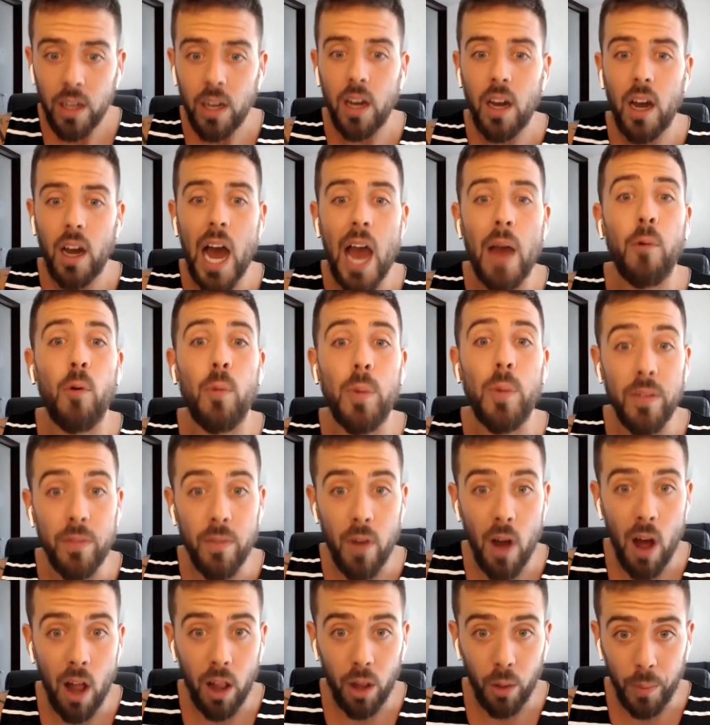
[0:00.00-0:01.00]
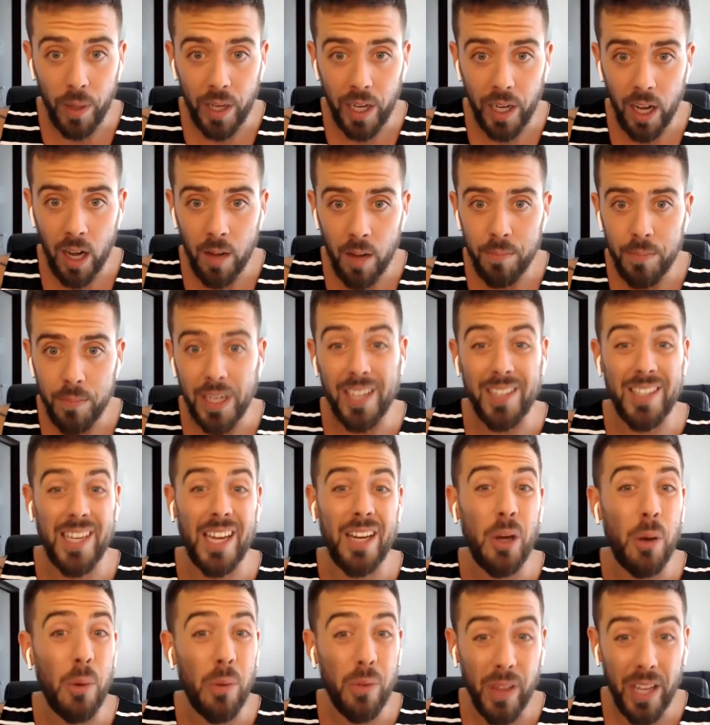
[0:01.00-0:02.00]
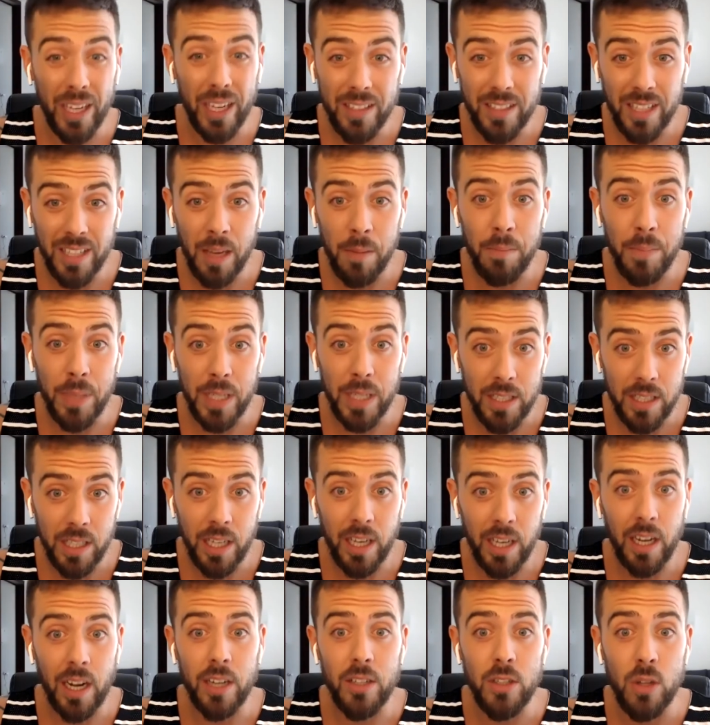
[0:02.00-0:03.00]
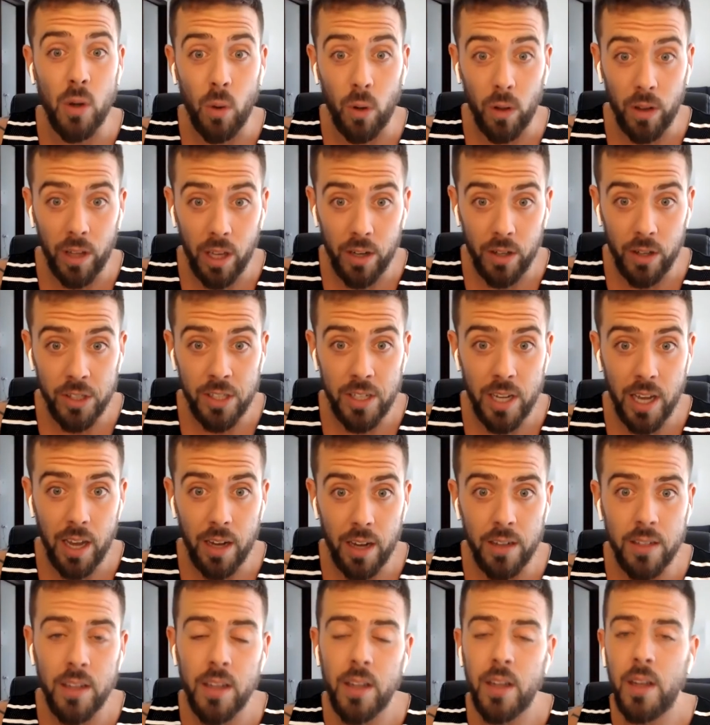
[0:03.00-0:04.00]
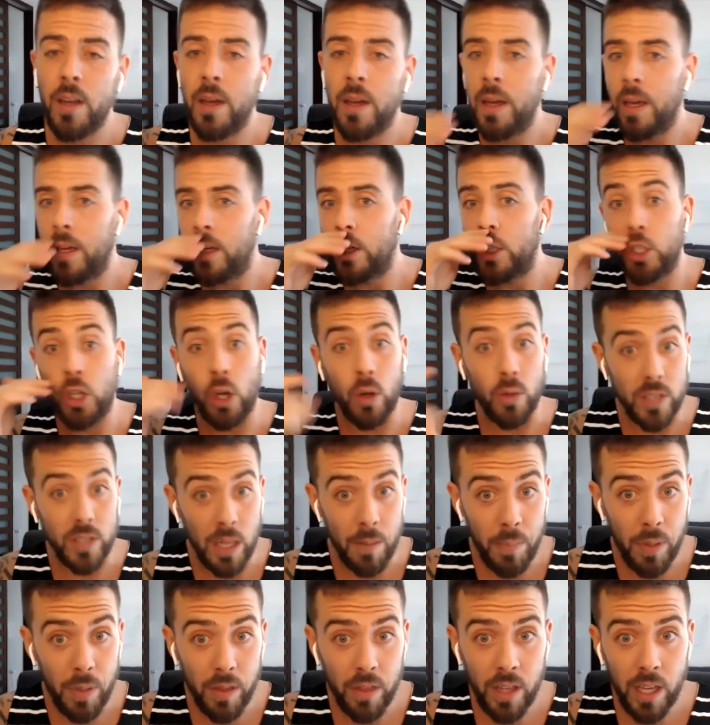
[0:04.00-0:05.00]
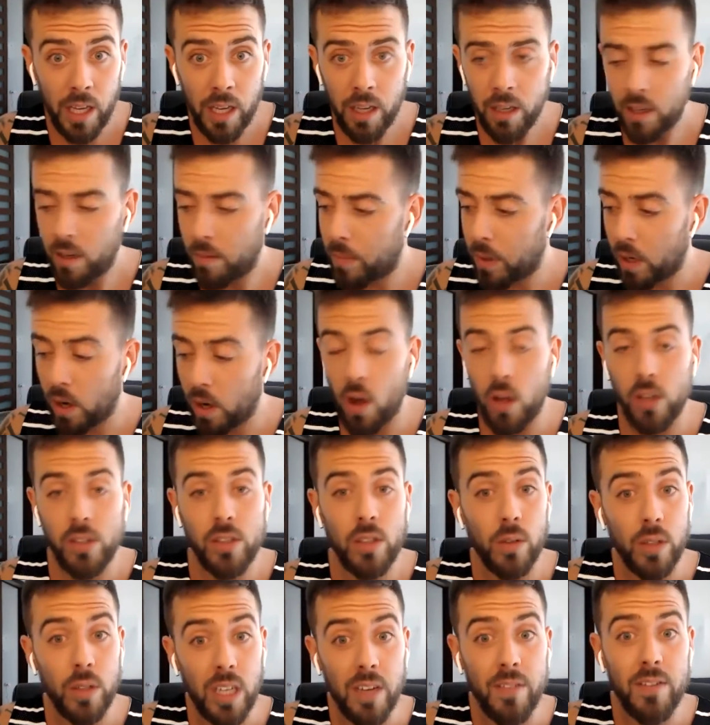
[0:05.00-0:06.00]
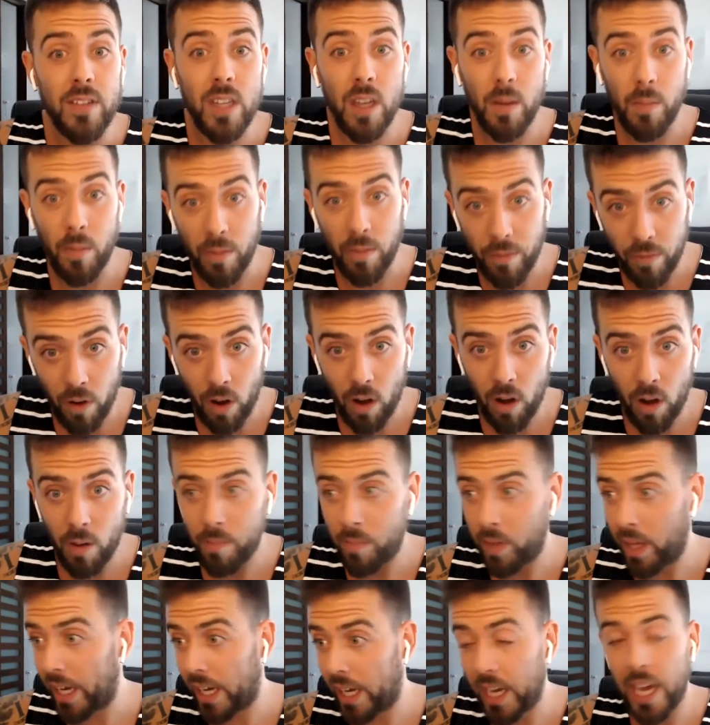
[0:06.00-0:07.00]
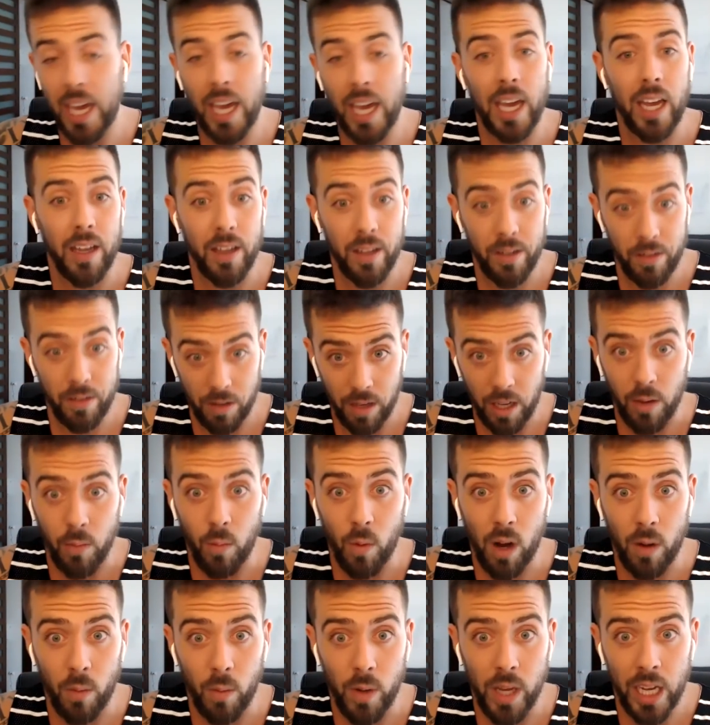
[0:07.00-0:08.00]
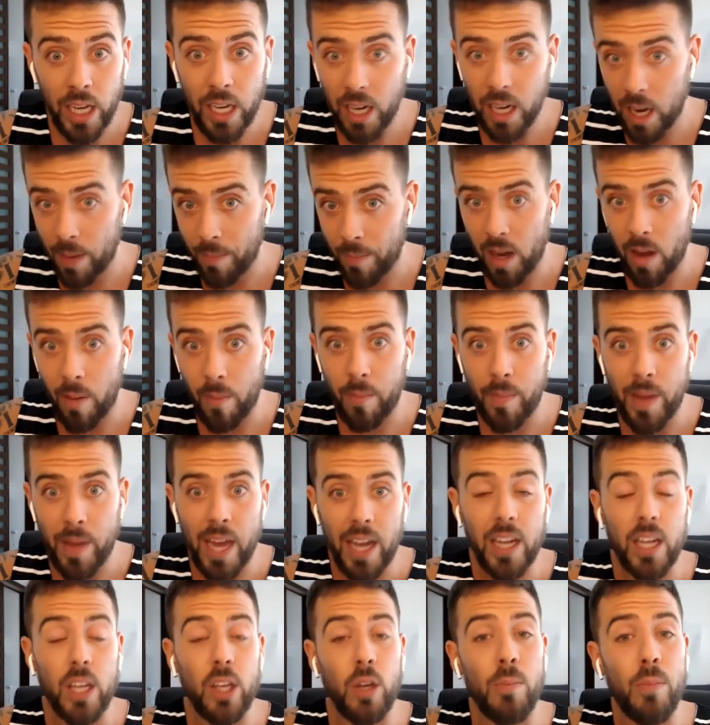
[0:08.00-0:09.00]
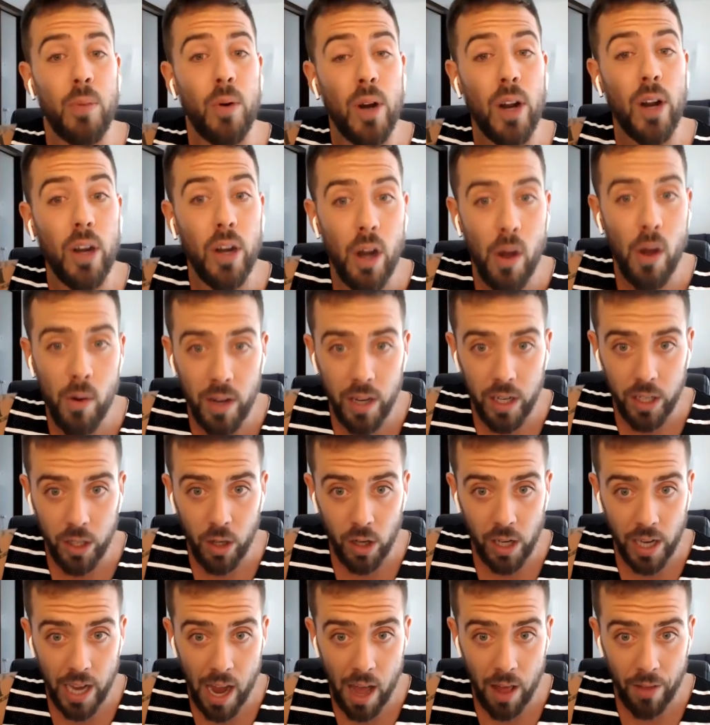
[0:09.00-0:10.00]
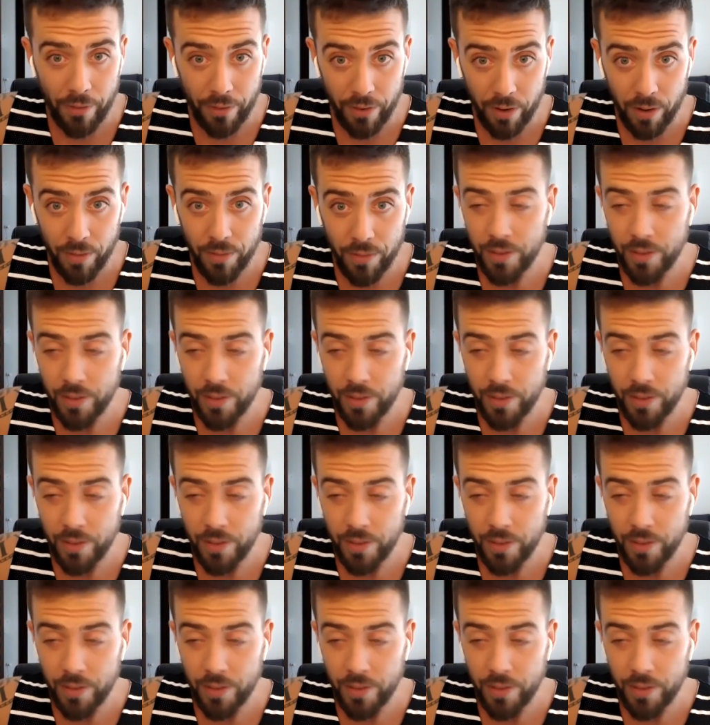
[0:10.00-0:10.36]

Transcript: I will be following up because I know things get busy and I totally understand. Shows empathy, but also gives them a firm, like, hey, in one week, I'm coming back. You put a note in your calendar.